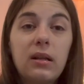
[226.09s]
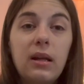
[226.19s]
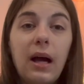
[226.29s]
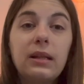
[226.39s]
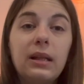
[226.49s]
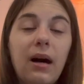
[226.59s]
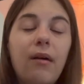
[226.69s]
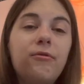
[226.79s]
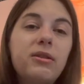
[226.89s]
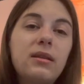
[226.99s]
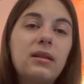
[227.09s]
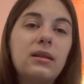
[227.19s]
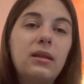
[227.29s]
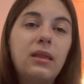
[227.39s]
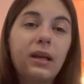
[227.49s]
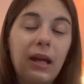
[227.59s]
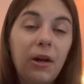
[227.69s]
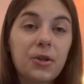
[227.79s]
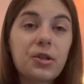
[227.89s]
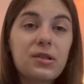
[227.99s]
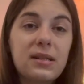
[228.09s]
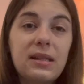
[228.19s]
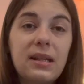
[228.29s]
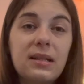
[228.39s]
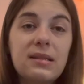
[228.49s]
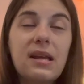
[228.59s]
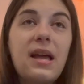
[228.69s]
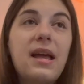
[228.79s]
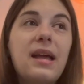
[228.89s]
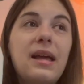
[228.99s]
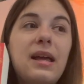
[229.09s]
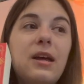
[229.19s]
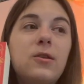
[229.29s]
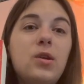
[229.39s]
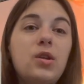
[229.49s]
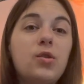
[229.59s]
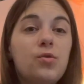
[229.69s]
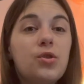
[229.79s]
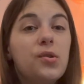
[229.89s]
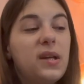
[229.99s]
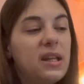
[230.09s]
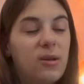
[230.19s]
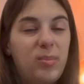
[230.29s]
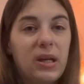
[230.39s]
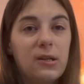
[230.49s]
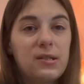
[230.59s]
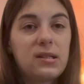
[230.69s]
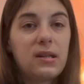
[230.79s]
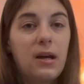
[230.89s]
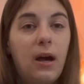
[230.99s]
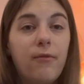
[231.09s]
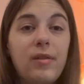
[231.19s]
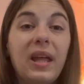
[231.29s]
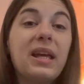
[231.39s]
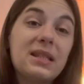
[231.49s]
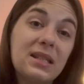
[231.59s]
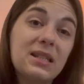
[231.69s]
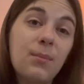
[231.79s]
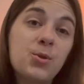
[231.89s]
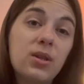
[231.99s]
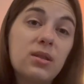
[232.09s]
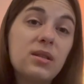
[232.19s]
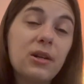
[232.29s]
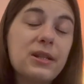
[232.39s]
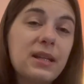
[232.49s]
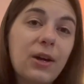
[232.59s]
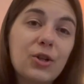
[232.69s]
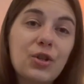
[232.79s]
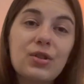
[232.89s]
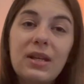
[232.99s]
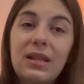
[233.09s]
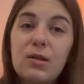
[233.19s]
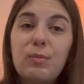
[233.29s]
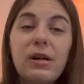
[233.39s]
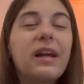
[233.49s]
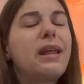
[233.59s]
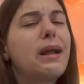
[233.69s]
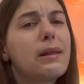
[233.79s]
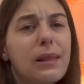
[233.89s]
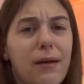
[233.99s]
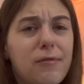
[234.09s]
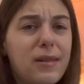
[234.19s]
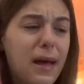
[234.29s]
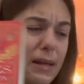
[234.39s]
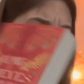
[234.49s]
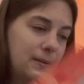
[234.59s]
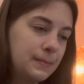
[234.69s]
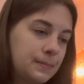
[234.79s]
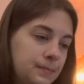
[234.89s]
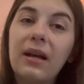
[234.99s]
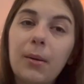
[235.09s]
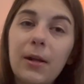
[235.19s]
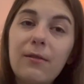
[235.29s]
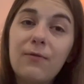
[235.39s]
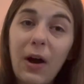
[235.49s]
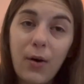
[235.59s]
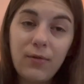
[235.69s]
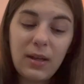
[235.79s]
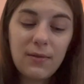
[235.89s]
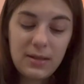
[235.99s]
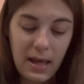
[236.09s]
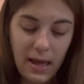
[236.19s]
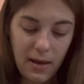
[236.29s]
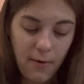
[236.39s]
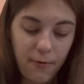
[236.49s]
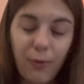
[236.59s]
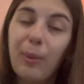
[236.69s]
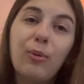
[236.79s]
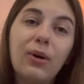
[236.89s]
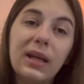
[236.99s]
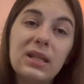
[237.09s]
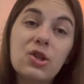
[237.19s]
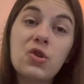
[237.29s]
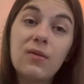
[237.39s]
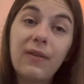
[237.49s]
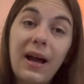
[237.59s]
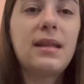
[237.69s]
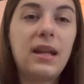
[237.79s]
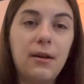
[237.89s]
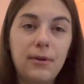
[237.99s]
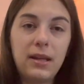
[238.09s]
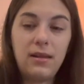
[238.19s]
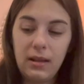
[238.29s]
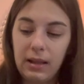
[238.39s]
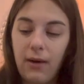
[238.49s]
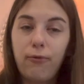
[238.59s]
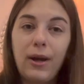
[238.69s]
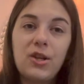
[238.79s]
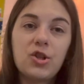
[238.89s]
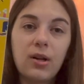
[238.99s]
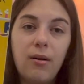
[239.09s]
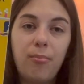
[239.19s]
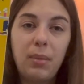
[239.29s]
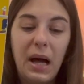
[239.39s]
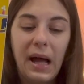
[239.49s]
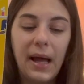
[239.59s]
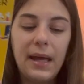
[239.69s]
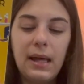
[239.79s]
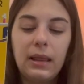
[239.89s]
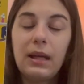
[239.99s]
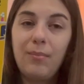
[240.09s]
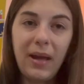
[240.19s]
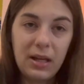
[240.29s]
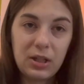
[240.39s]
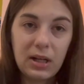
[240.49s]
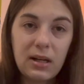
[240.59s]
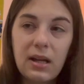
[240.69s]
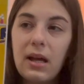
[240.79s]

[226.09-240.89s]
I loved the characters in this, and you do get an appearance of the Kiss Deception series characters in this book, and I loved that. And I rated Vow of Thieves a 4.25. Then I read The Love Wager by Lynn Painter.